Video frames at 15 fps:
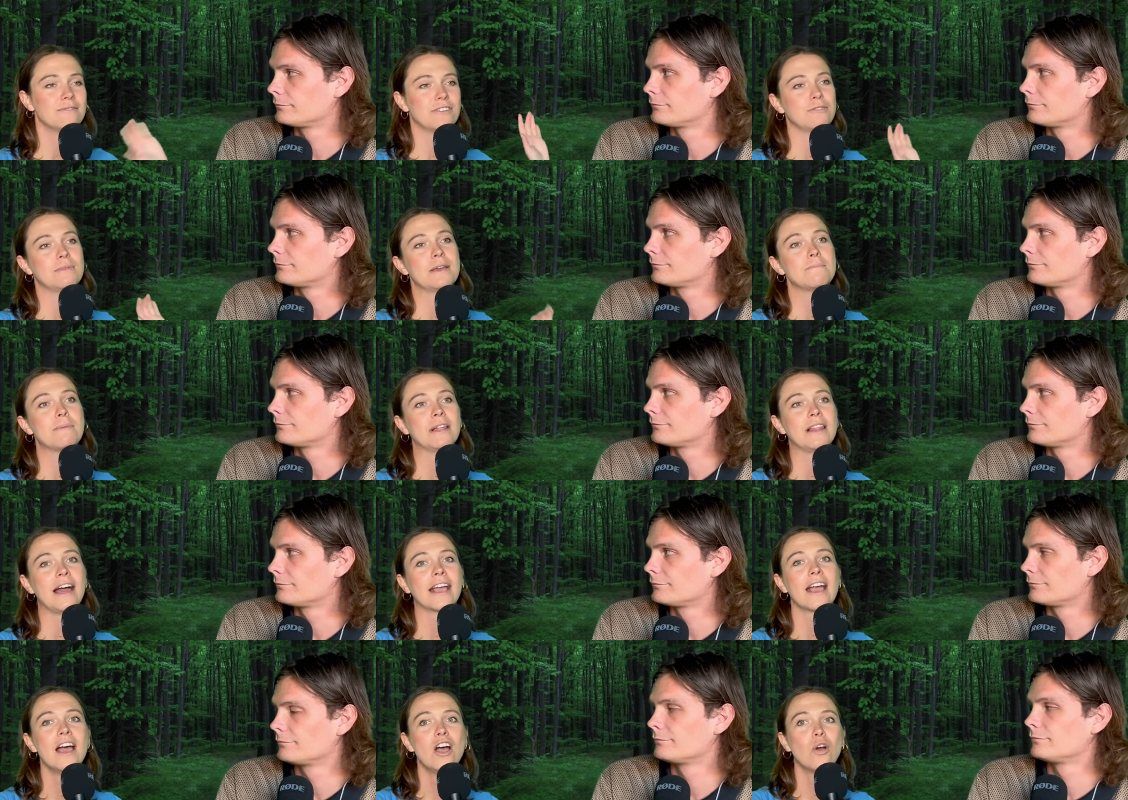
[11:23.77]
Speaker 1: in filming, but like
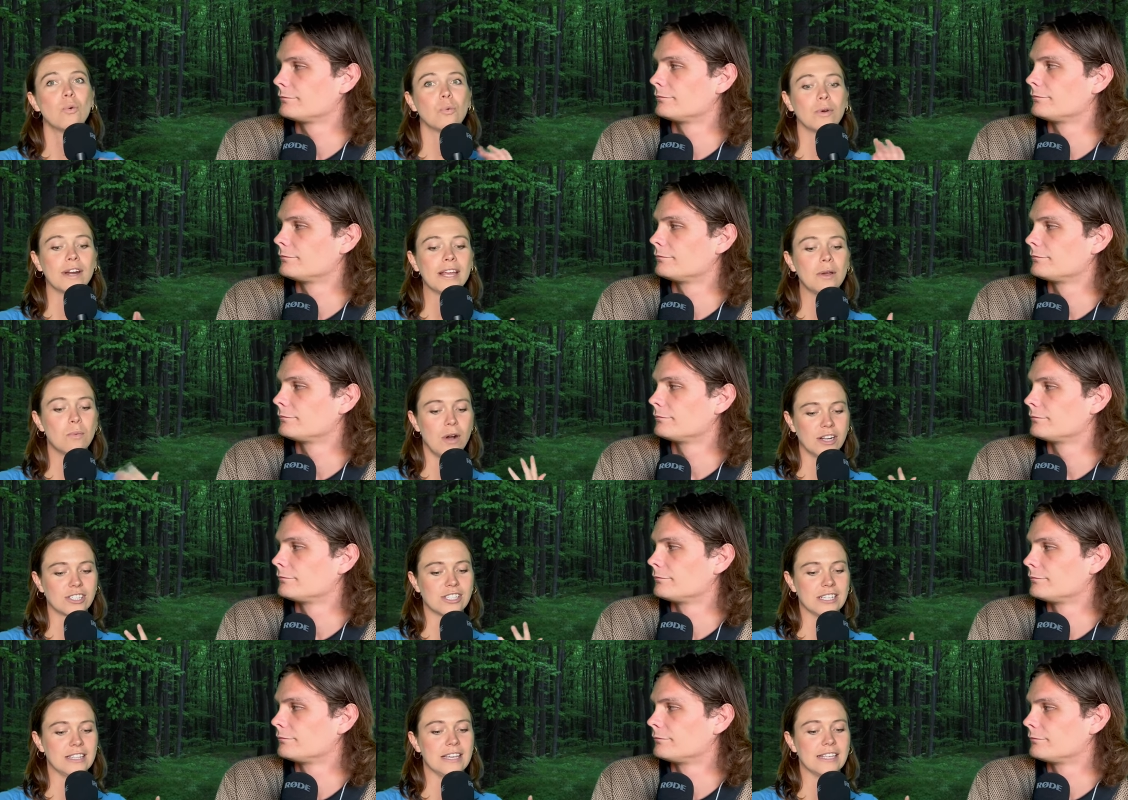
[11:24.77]

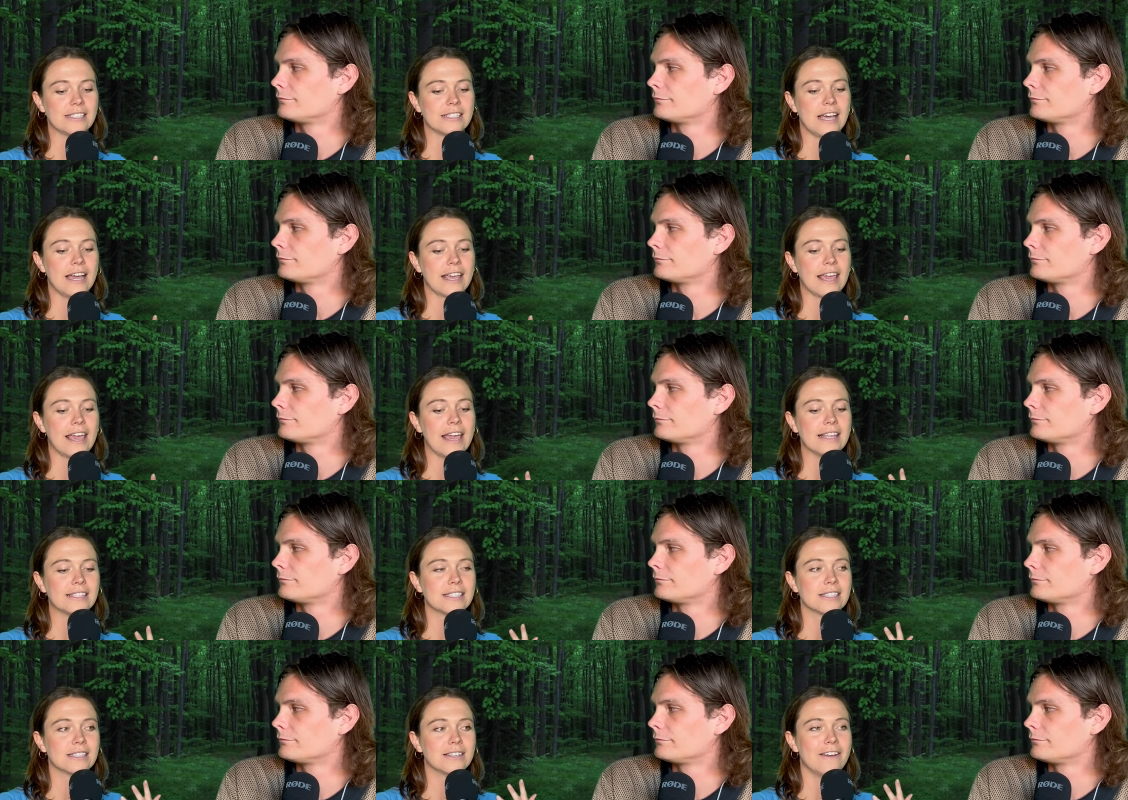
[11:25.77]
re-watching this, like it's
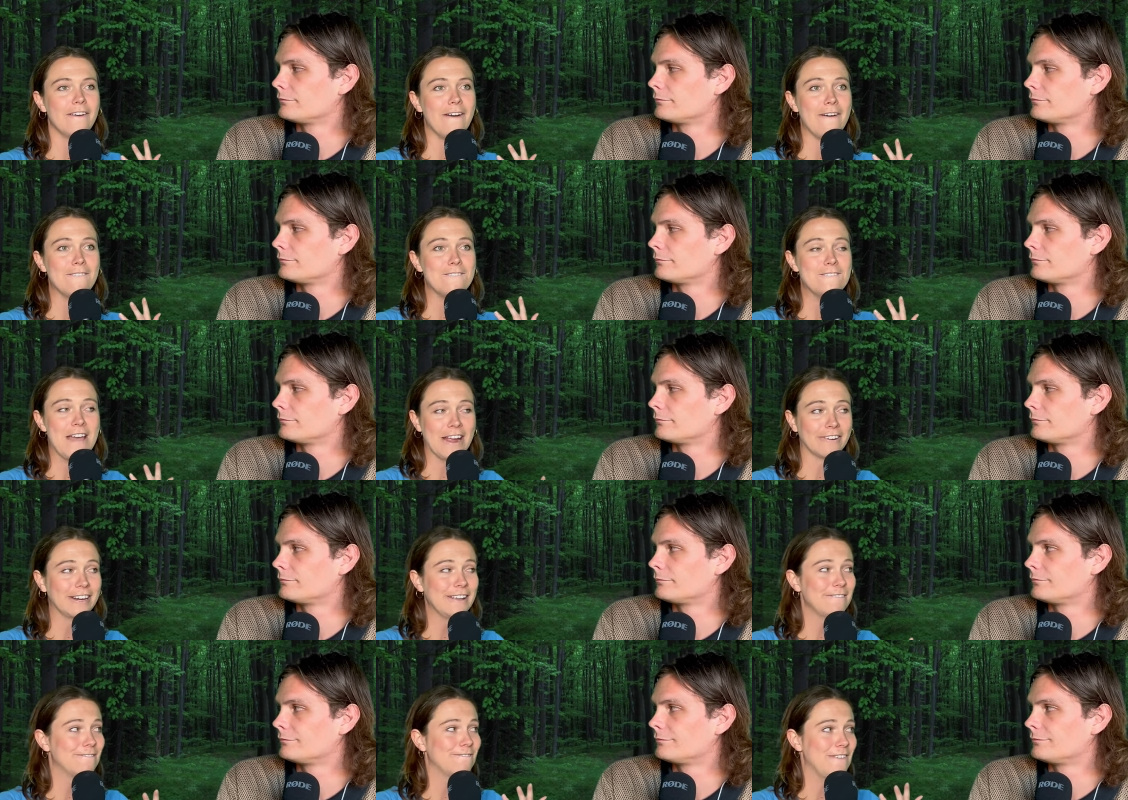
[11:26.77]
a very
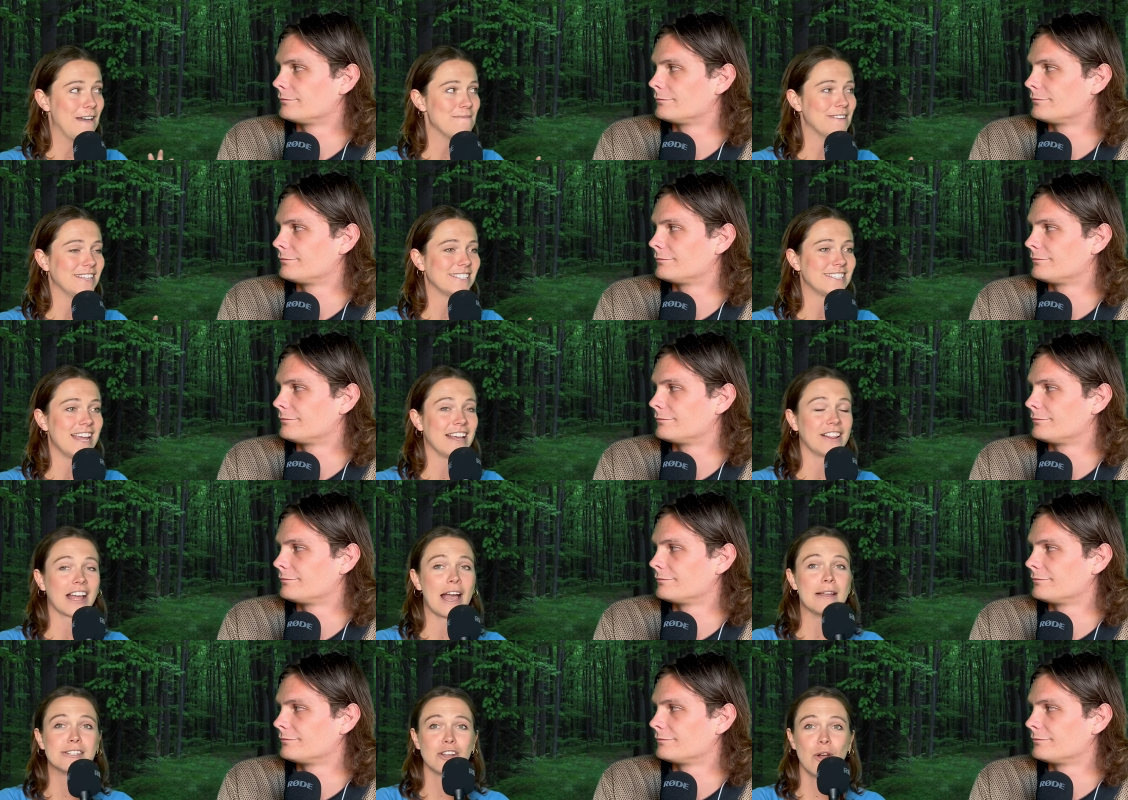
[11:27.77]
feminist take. Like,
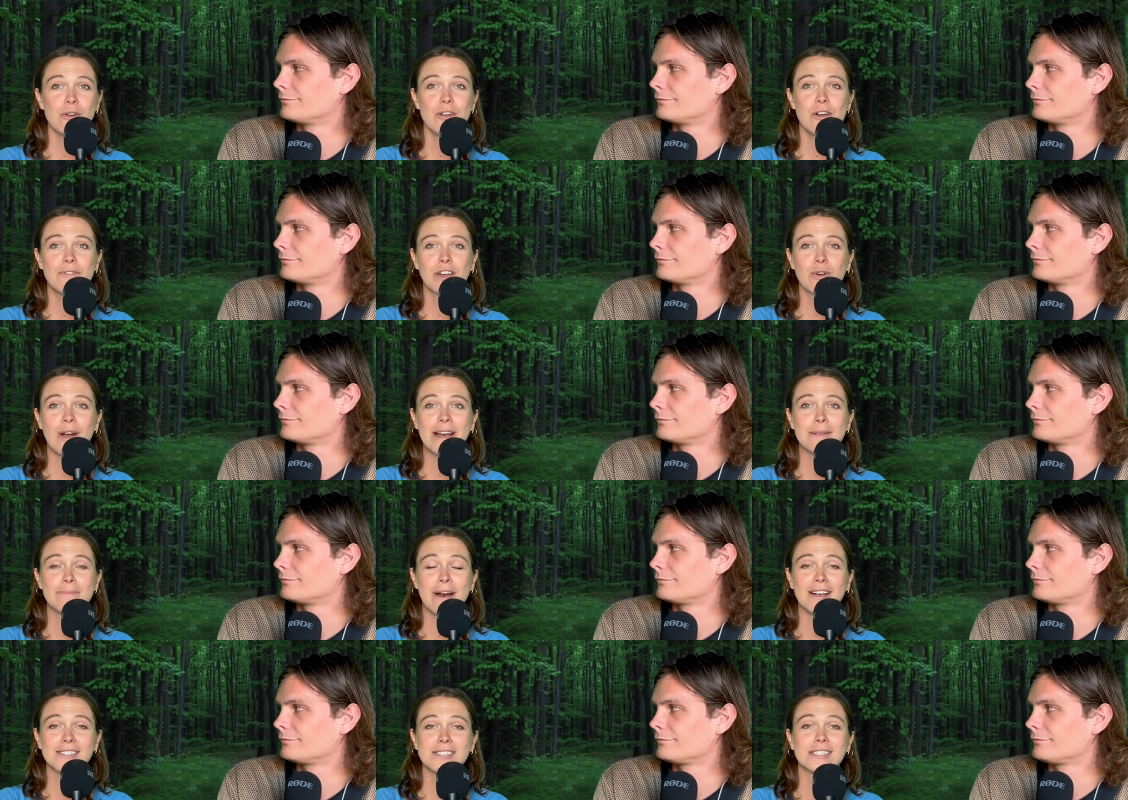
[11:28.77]
I don't know if it quite
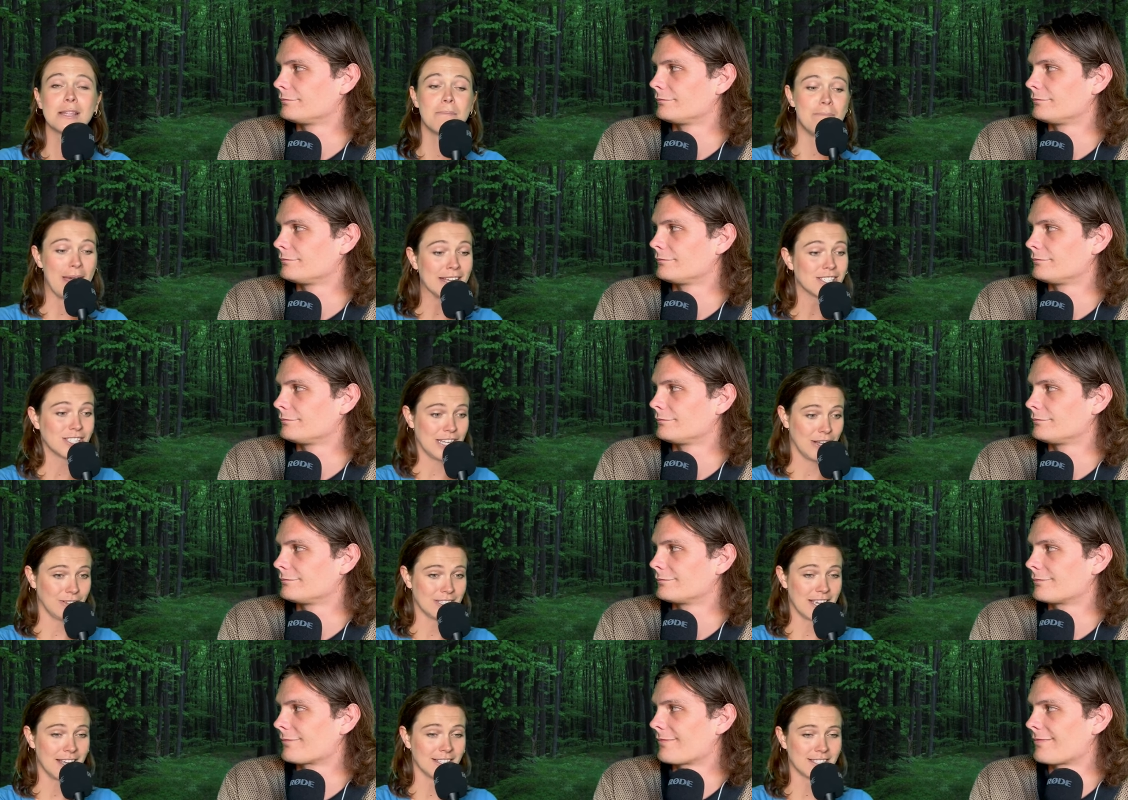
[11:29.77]
passes the Bechdel
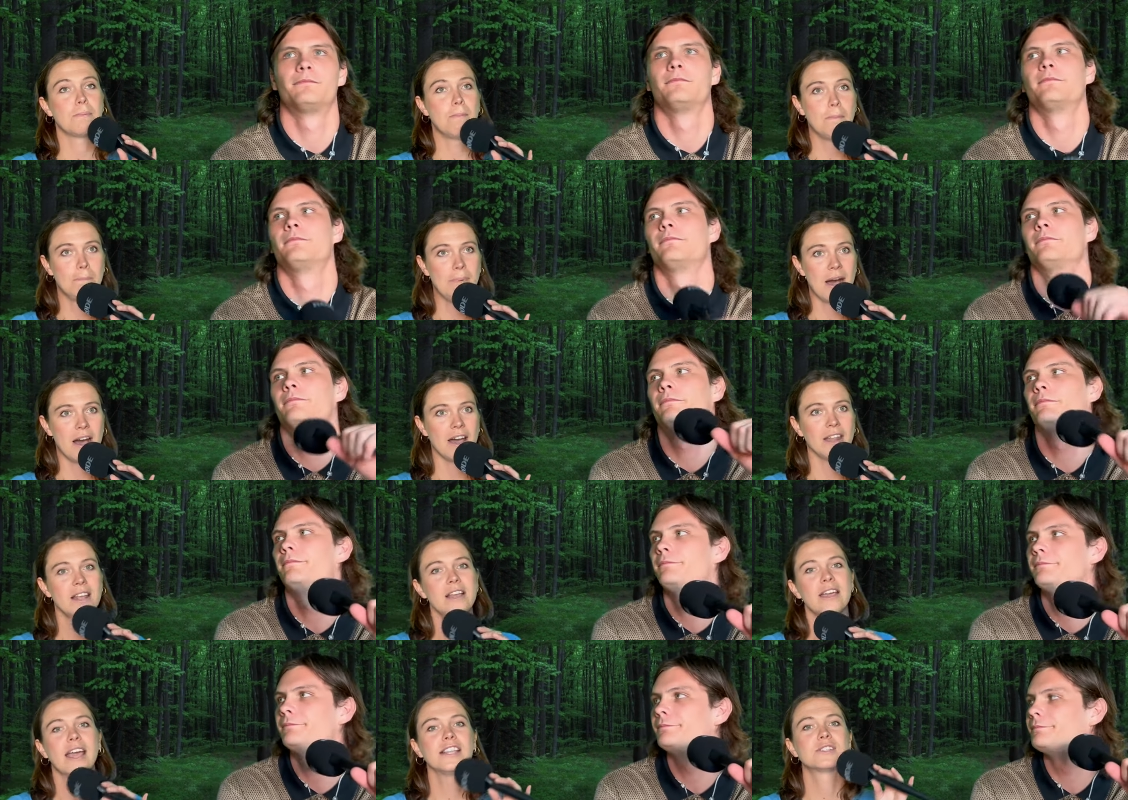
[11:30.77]
test, but
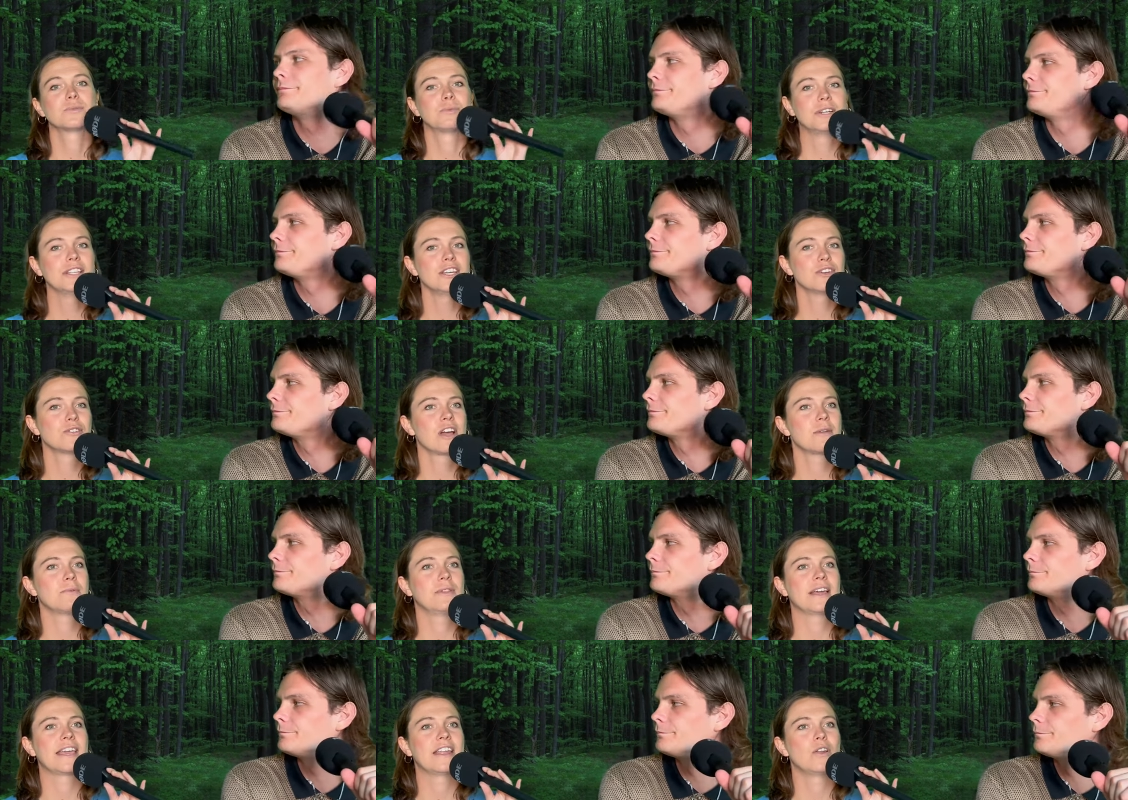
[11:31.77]
it's really incredible.
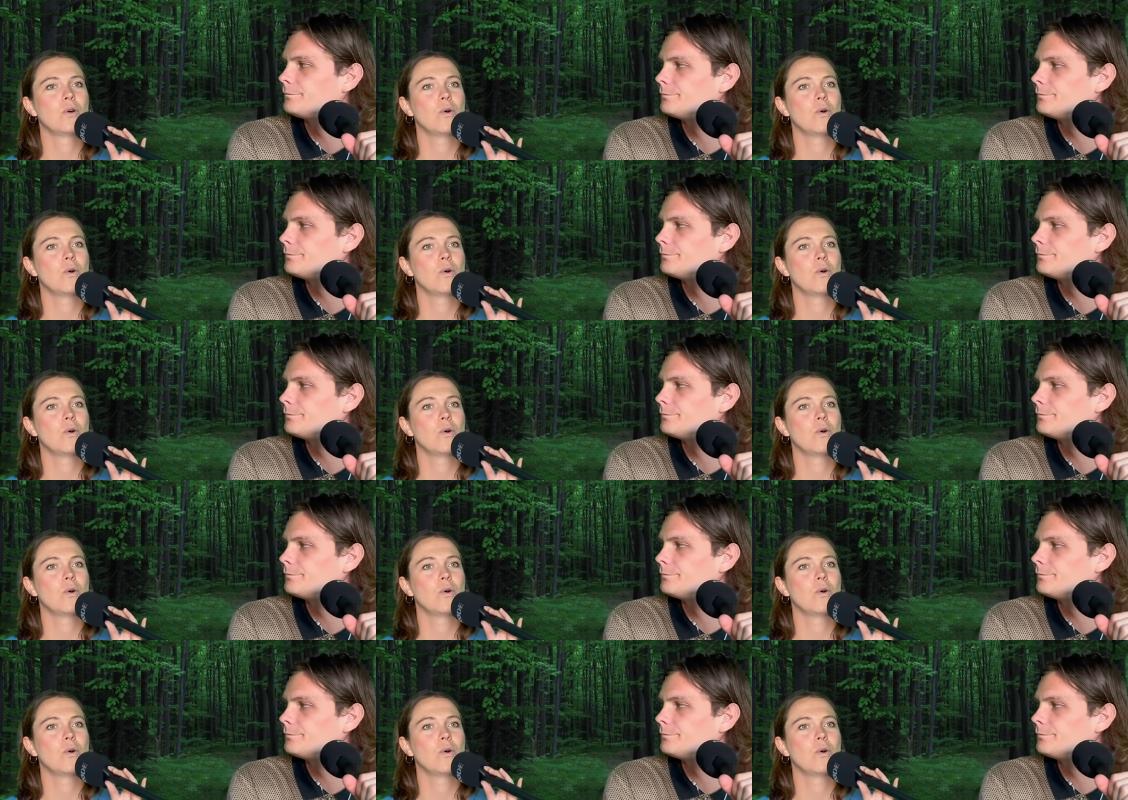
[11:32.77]
Like in